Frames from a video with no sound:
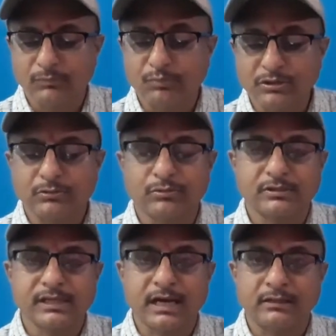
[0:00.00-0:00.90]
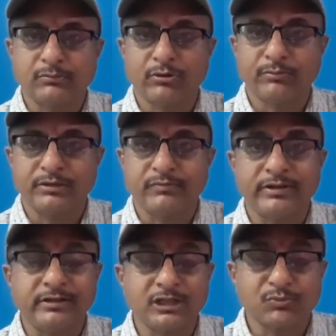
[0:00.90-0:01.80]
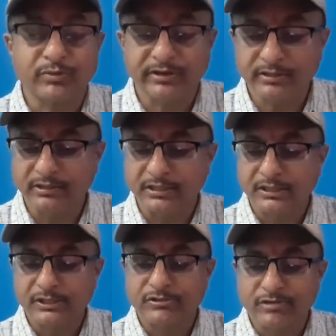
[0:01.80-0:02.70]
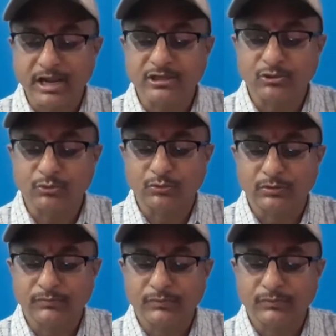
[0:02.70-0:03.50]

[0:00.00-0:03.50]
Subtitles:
Peter was at the moment very desperately trying to,